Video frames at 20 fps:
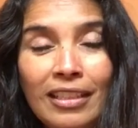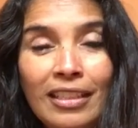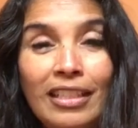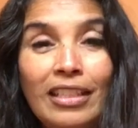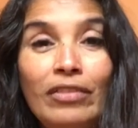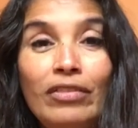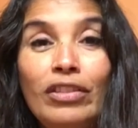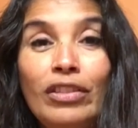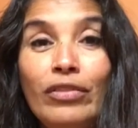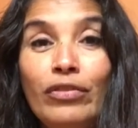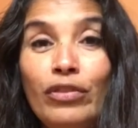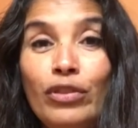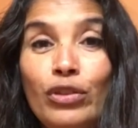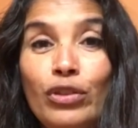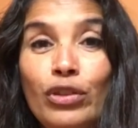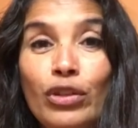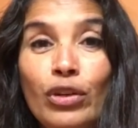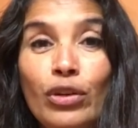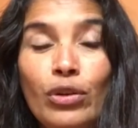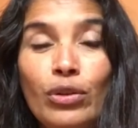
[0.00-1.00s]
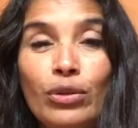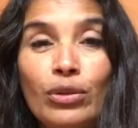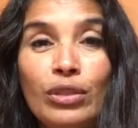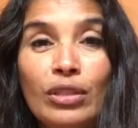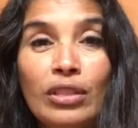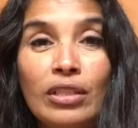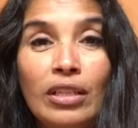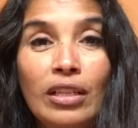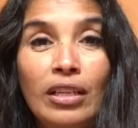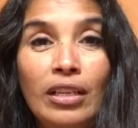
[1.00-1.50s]
Even if you
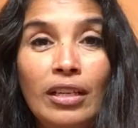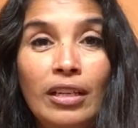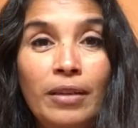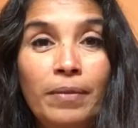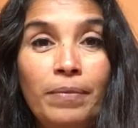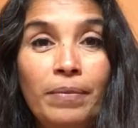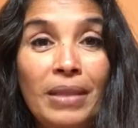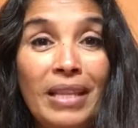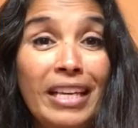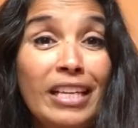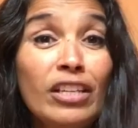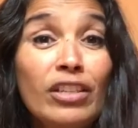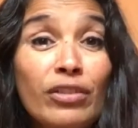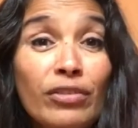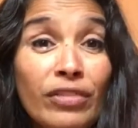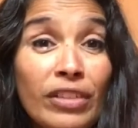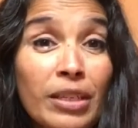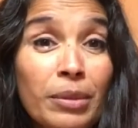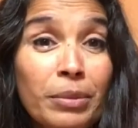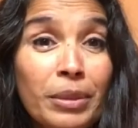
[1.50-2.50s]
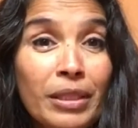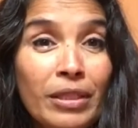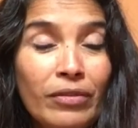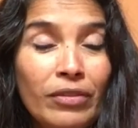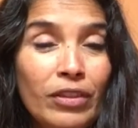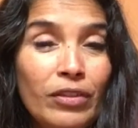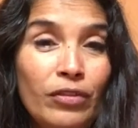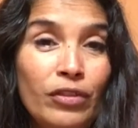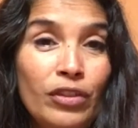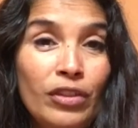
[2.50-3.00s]
don't um, like your family,
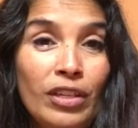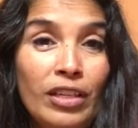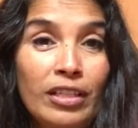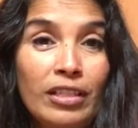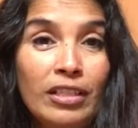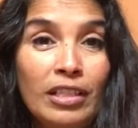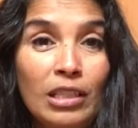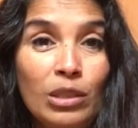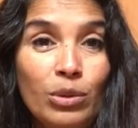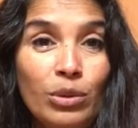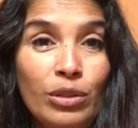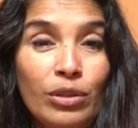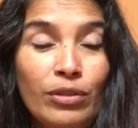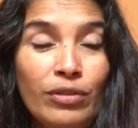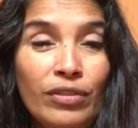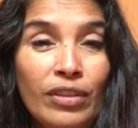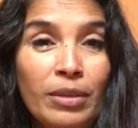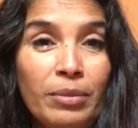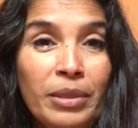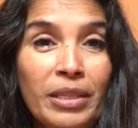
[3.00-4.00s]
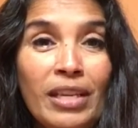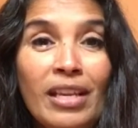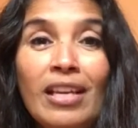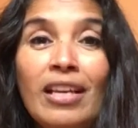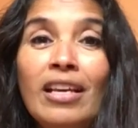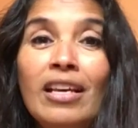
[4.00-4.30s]
even if you're not in touch with your family,